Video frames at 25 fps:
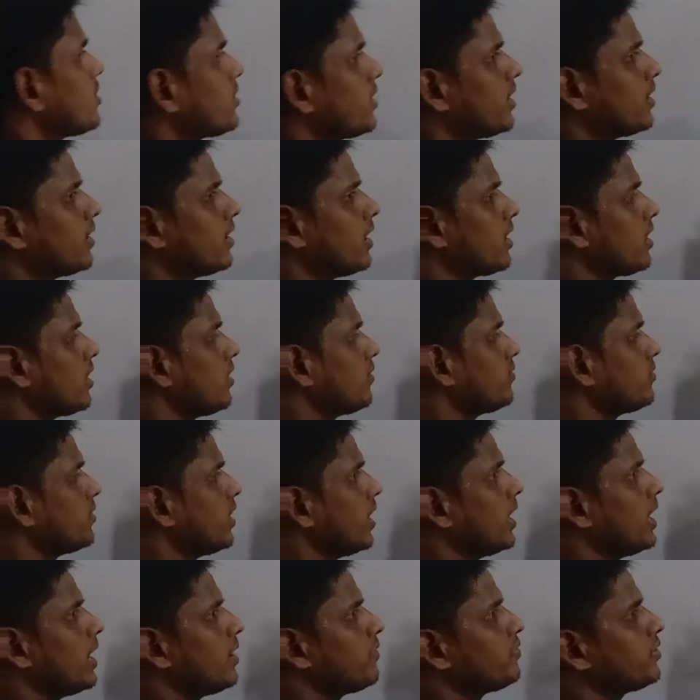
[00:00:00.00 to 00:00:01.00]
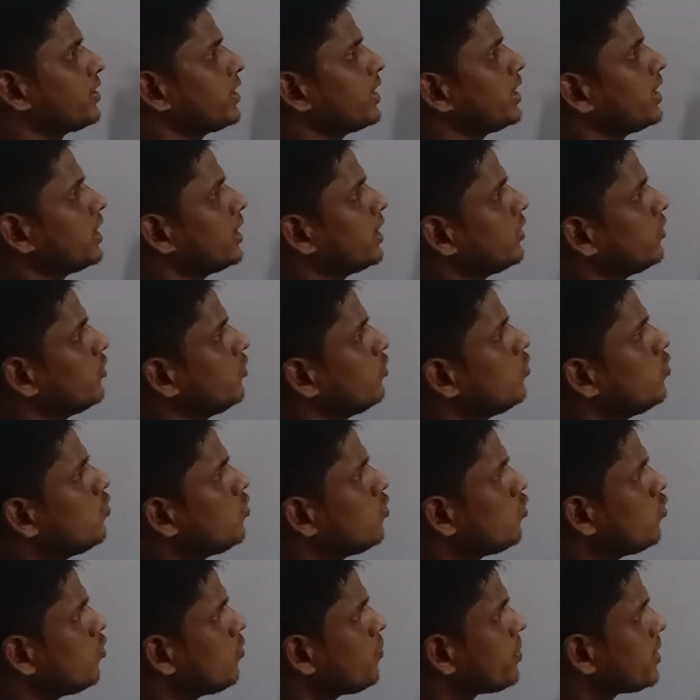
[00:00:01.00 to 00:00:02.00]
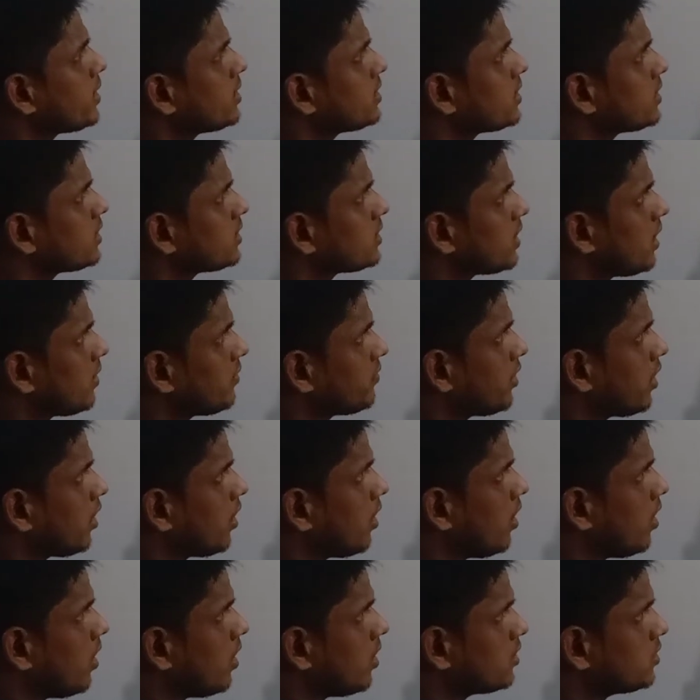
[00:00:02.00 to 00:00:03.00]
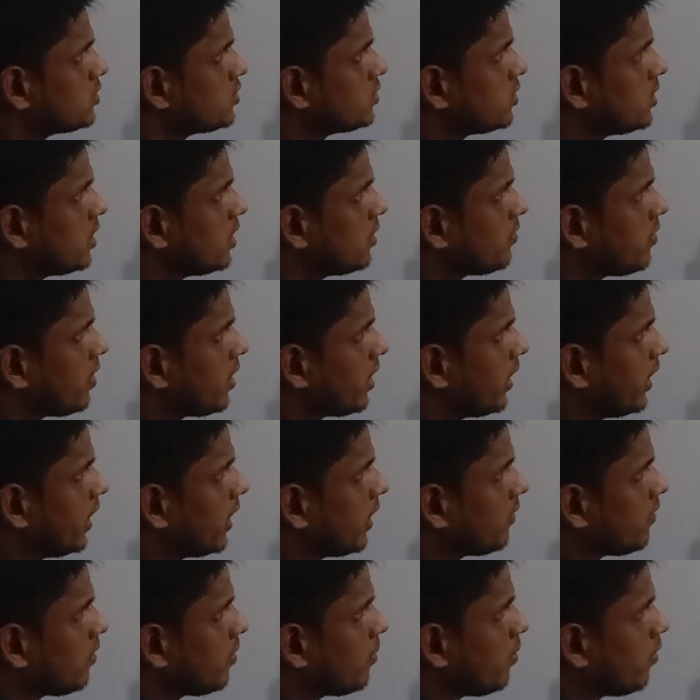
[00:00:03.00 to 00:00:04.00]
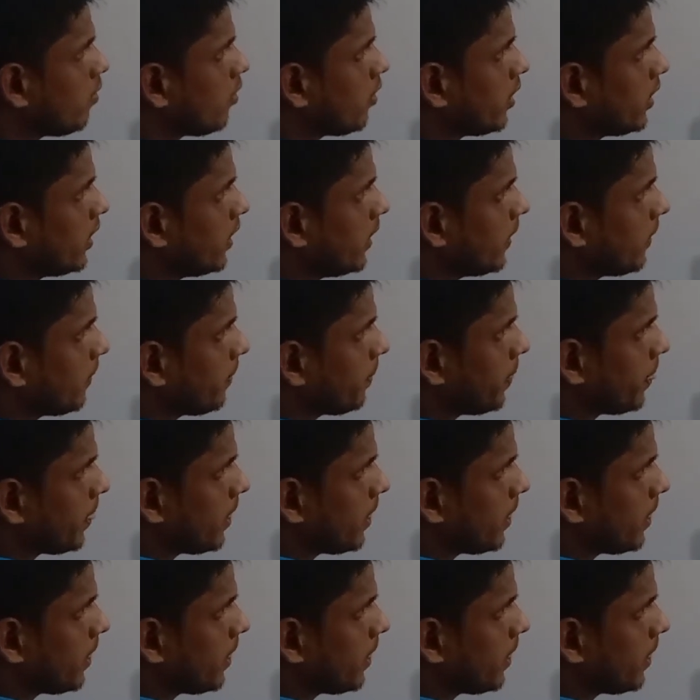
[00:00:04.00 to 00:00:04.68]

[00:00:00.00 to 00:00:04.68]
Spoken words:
than that of the left kidney due to presence of the large liver in our body.